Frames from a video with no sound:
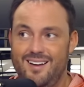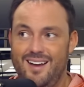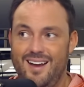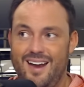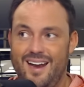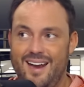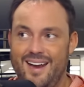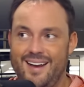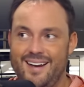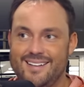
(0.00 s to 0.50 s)

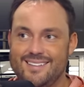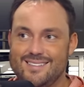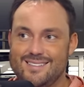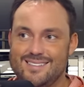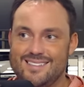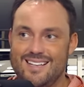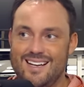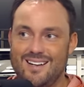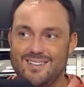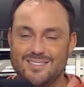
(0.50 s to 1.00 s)
and
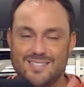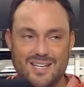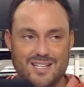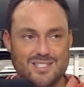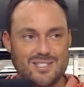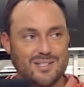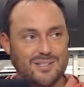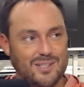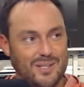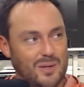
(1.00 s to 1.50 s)
I'll tease
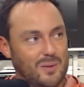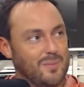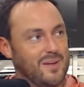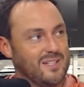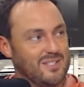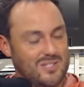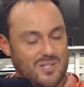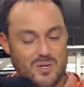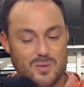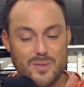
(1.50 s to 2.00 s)
it a little
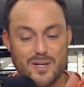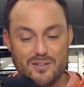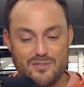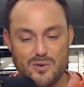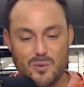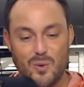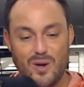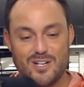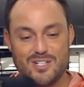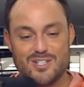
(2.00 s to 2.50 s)
bit too, but if
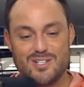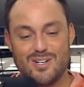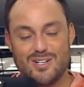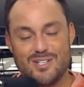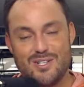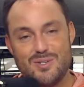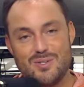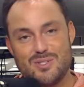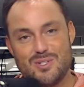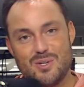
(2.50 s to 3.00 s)
you're watching on
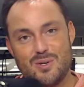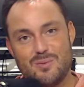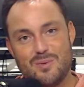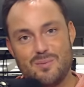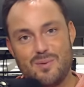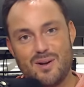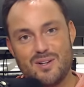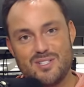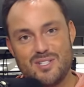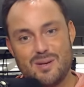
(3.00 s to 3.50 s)
YouTube, you
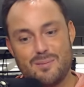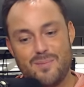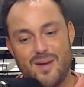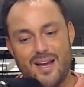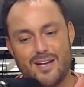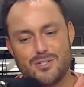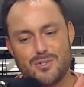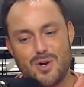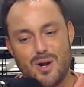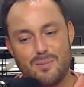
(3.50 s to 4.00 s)
probably see a
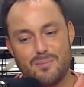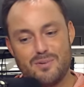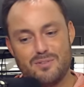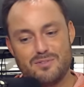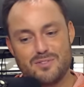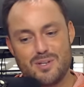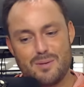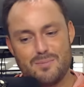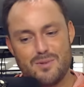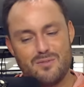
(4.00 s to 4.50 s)
backdrop of
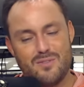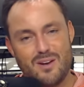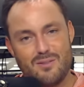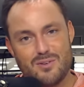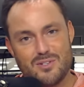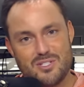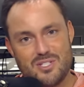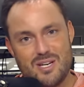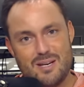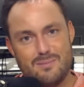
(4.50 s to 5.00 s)
something you've never
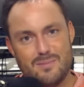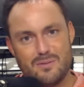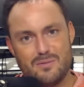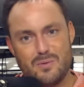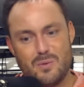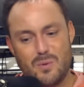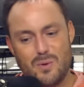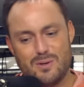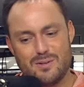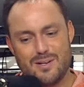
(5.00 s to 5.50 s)
seen
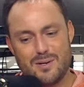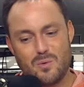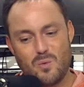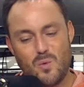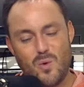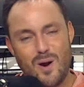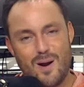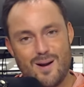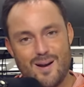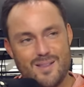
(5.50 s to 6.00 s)
before, and like,
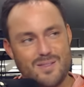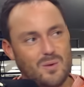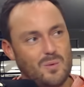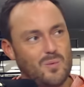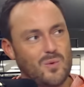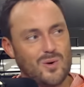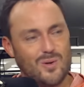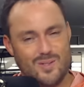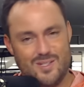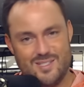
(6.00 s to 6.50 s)
where in the
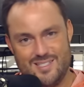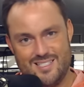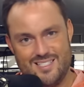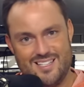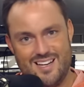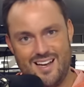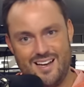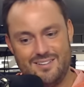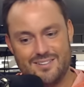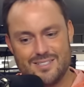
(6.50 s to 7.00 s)
world is this
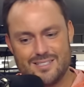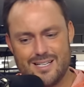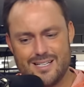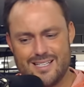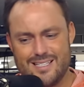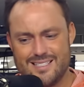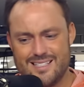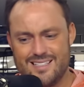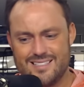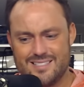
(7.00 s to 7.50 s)
guy? He looks like
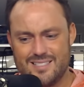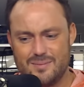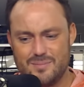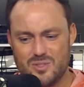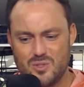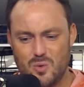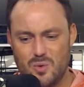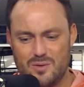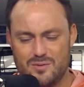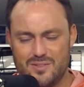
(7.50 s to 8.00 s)
he's in some
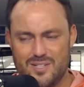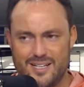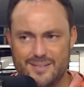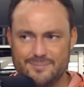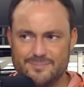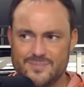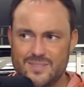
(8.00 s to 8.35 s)
sort of like